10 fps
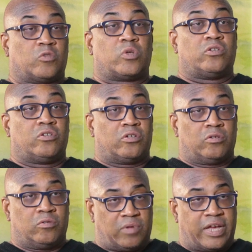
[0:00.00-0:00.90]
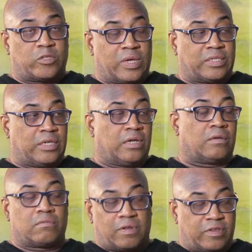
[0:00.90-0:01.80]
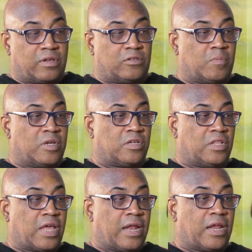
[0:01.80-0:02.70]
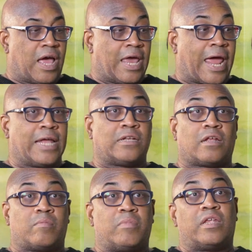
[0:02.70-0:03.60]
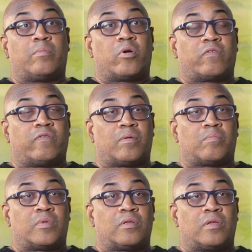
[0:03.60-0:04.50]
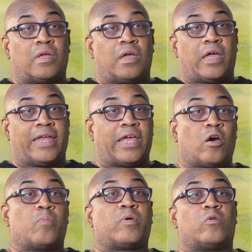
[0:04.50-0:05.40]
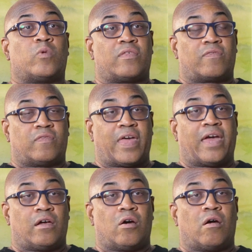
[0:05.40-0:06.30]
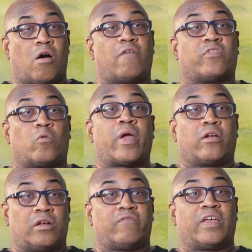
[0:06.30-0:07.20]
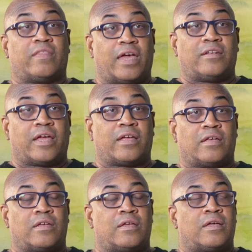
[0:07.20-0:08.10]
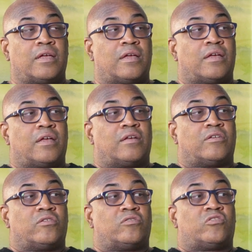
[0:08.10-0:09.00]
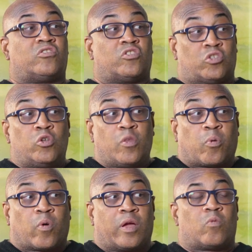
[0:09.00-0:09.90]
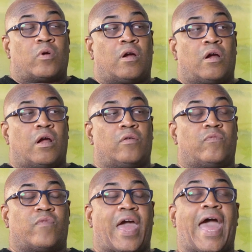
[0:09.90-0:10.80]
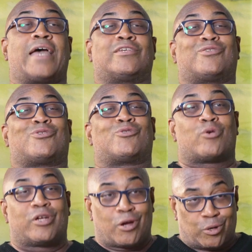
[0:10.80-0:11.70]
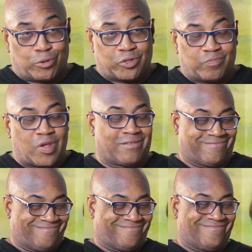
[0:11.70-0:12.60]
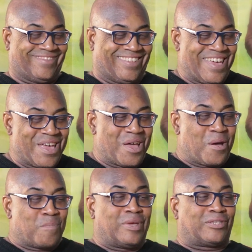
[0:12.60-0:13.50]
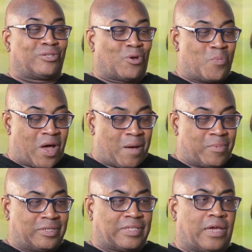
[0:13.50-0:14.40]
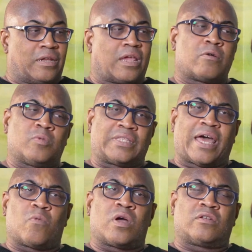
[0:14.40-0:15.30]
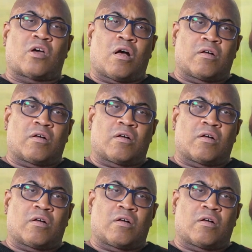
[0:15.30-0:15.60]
is what you do, XYZ. I don't have to get too much into that. And I ended up meeting both of them and helping with that off-the-record event that day. Yeah. To the point where, as the story goes, Mrs. Obama said, yeah, who was that one tall